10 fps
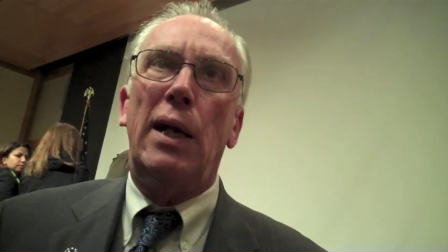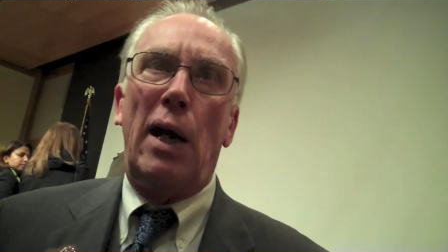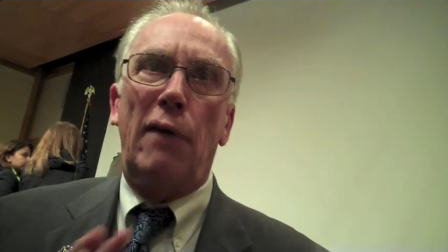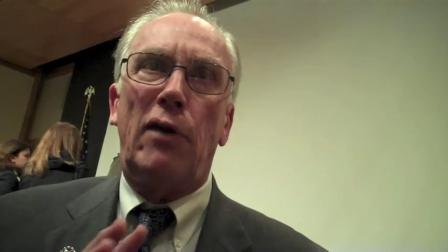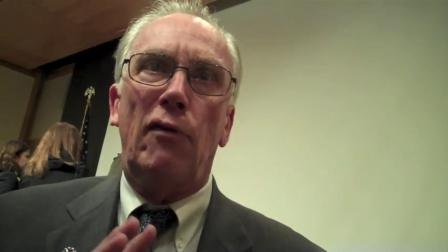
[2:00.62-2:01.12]

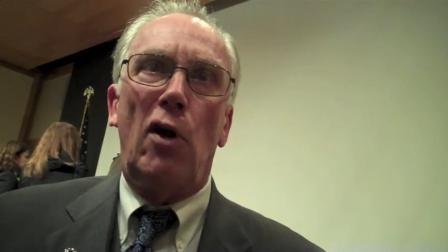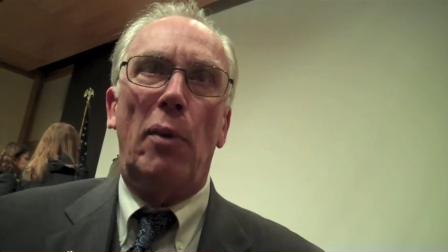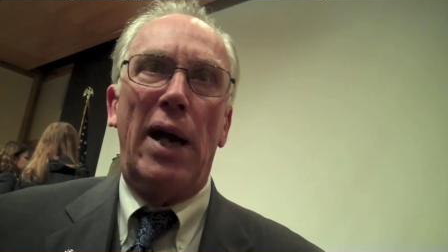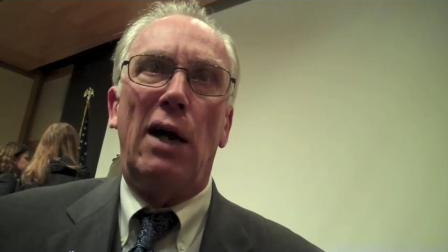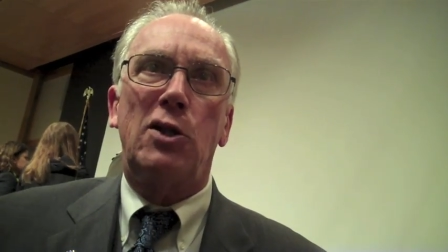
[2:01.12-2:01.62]
I have to have all
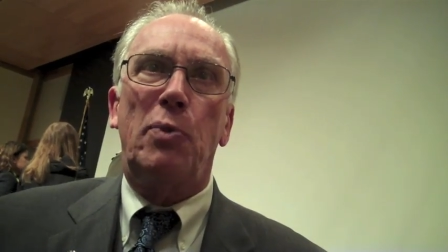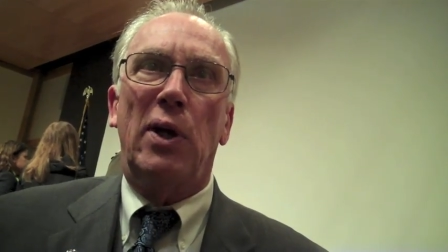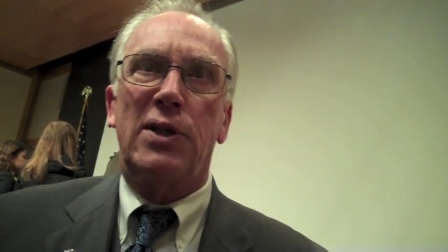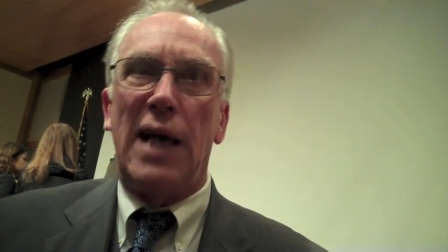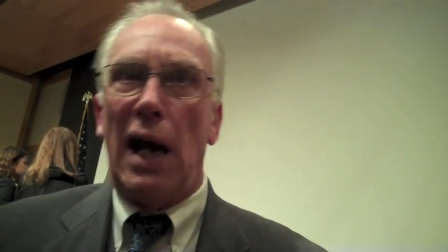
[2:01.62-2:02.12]
my House
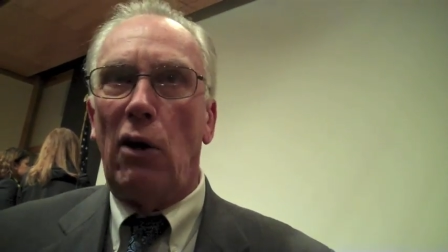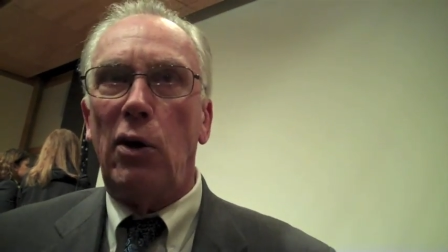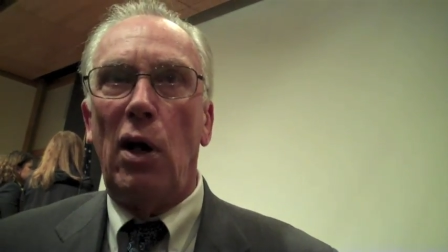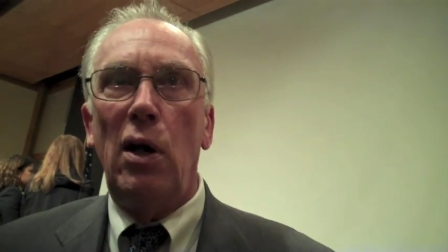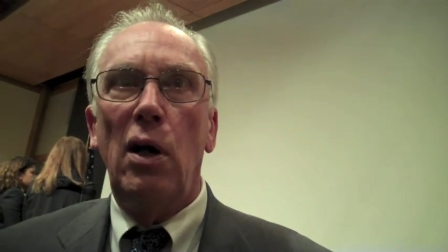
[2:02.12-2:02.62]
bills out
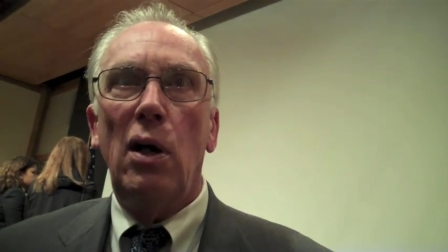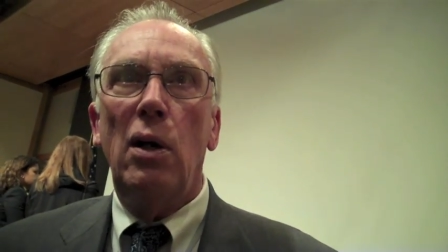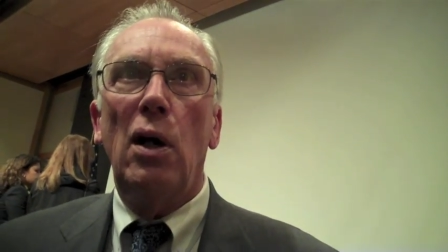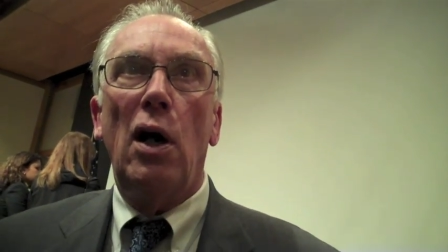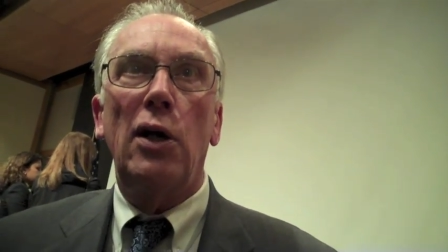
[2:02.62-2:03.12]

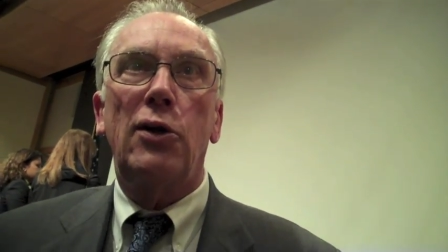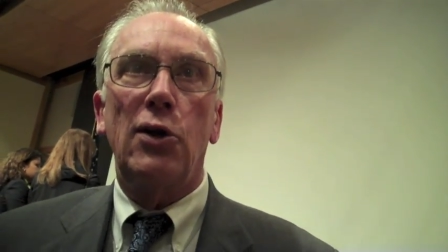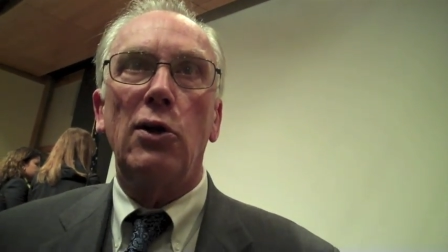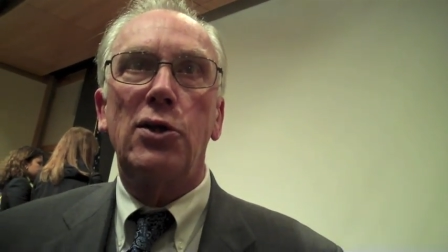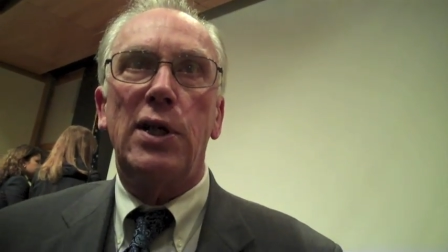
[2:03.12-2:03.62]
on
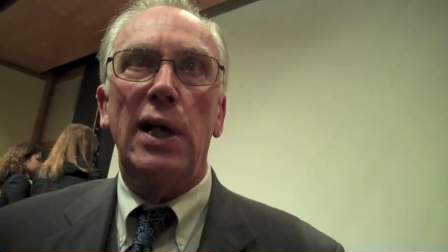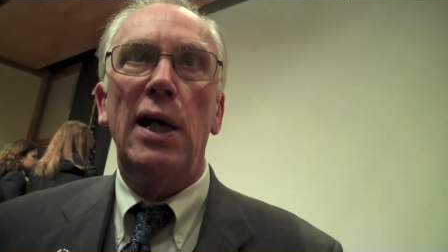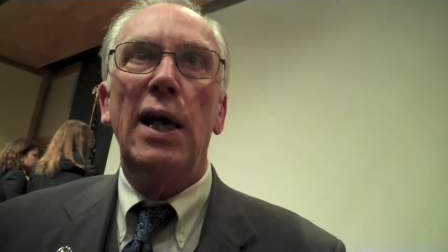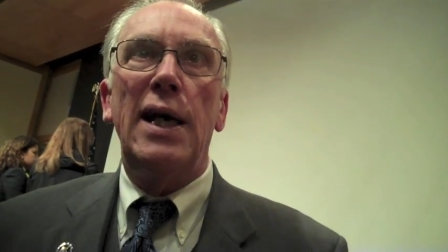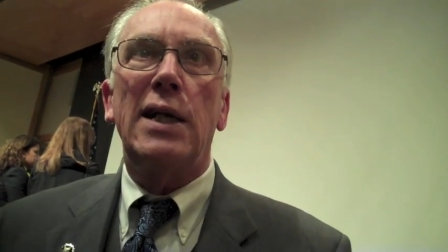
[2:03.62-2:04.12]
Thursday.
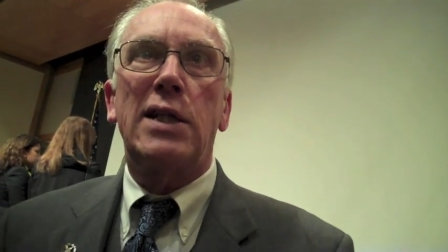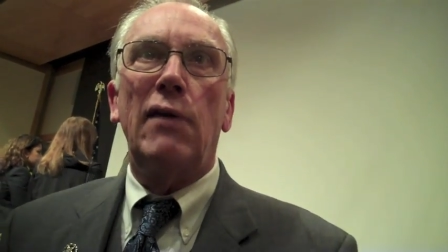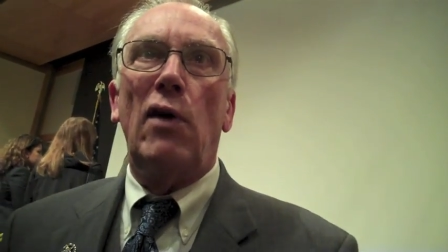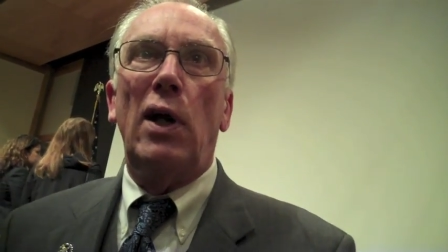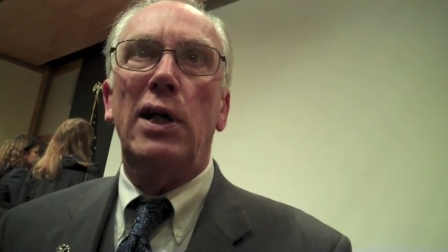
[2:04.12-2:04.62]
He has to
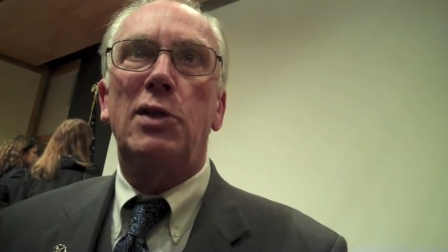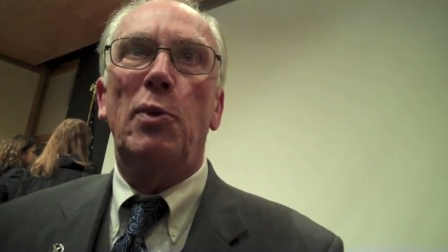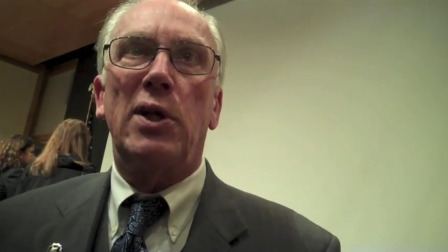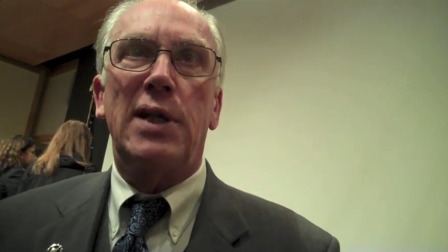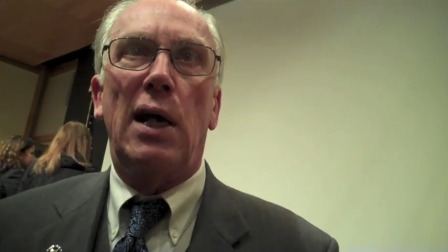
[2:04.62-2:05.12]
have all his
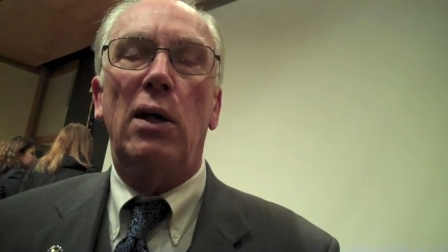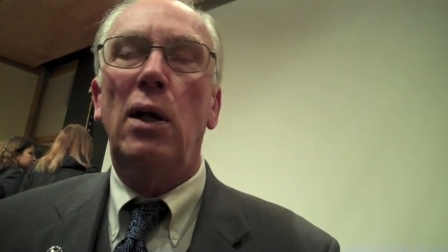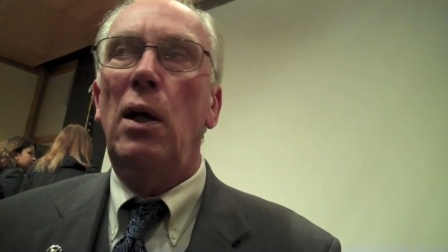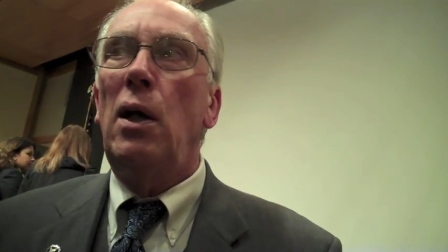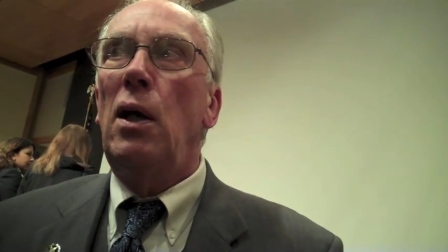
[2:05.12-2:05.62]
bills out
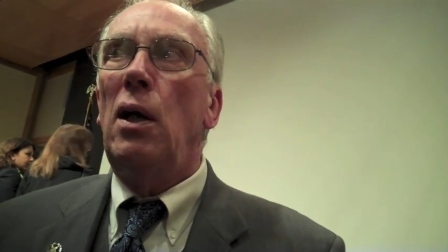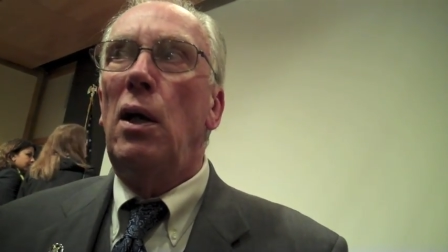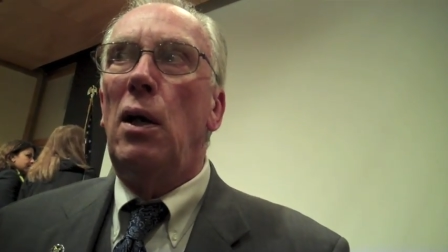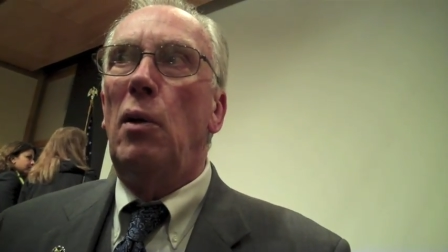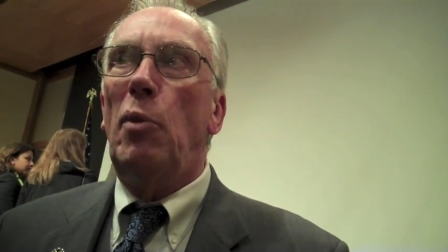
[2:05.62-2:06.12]

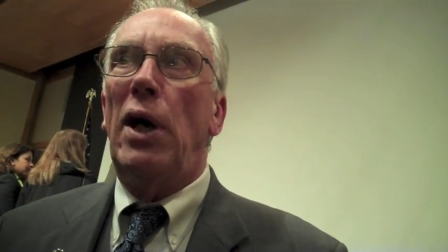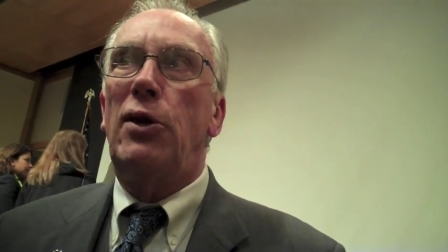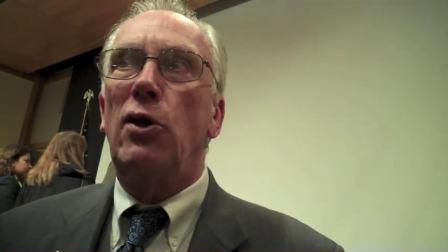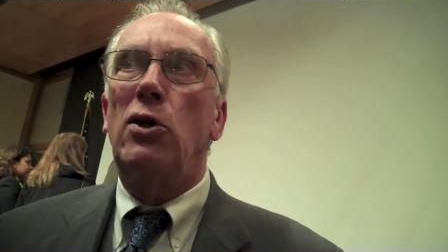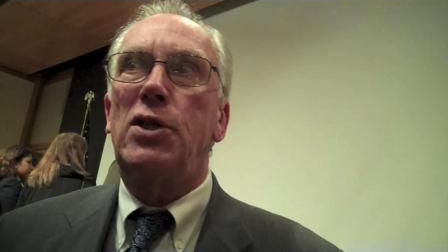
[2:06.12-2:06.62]
by
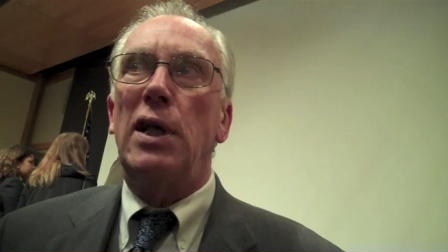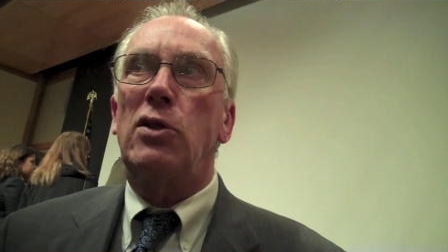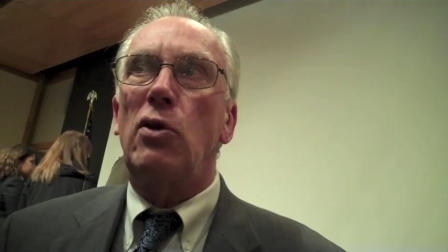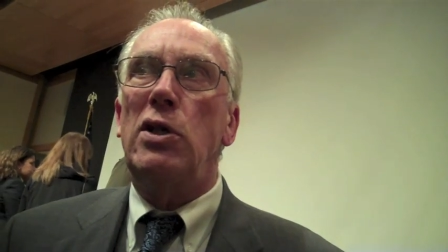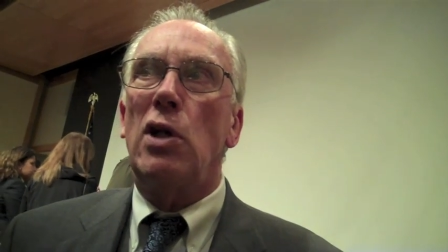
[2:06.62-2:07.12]
Thursday,
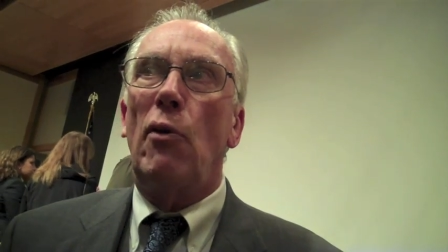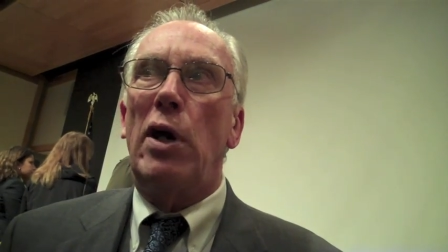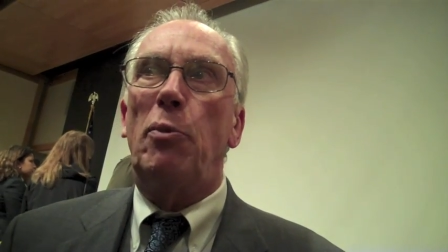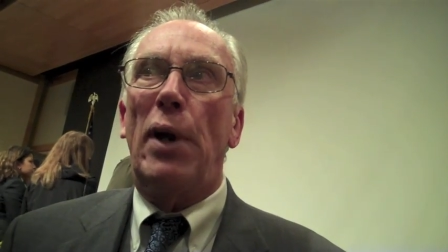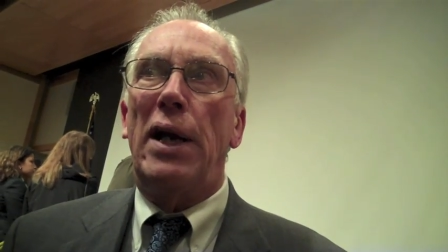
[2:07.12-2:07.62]
and so he's
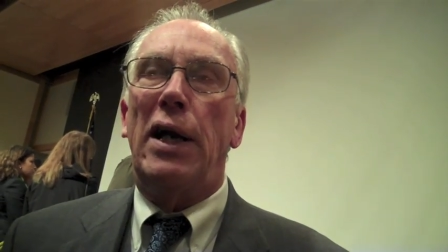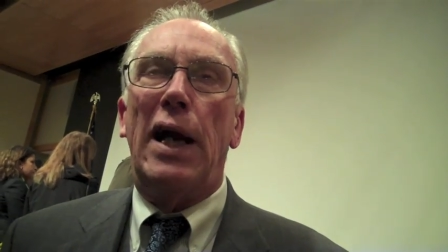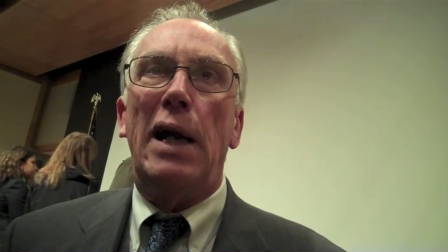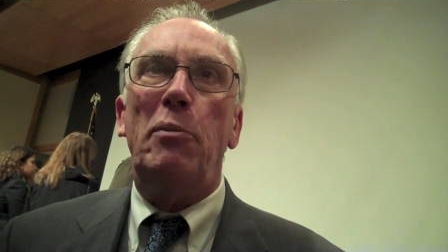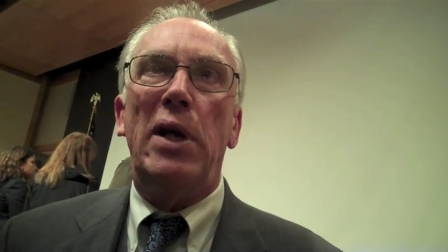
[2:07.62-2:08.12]
already planned a
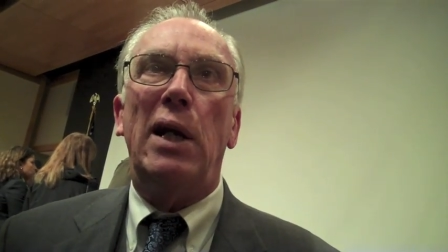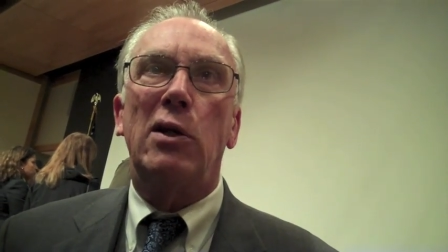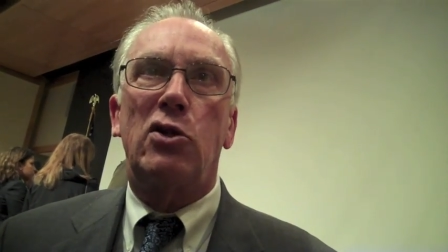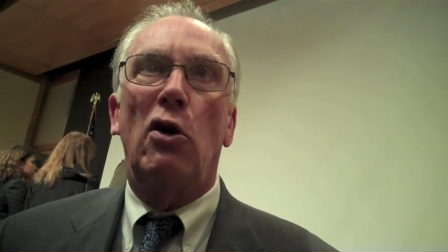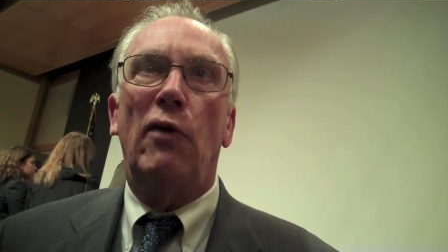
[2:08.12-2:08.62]
night meeting,
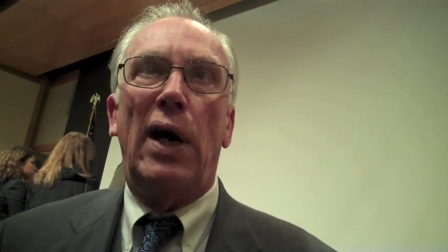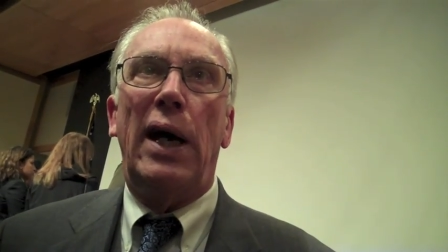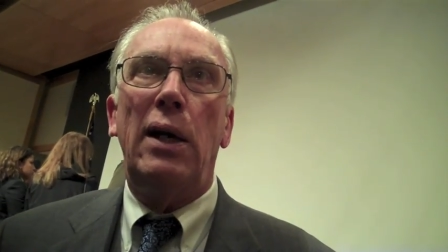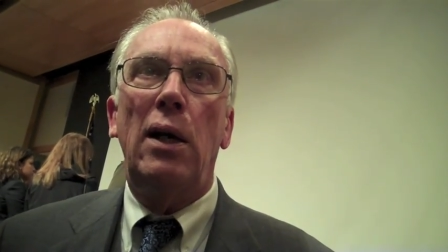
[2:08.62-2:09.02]
and so have I,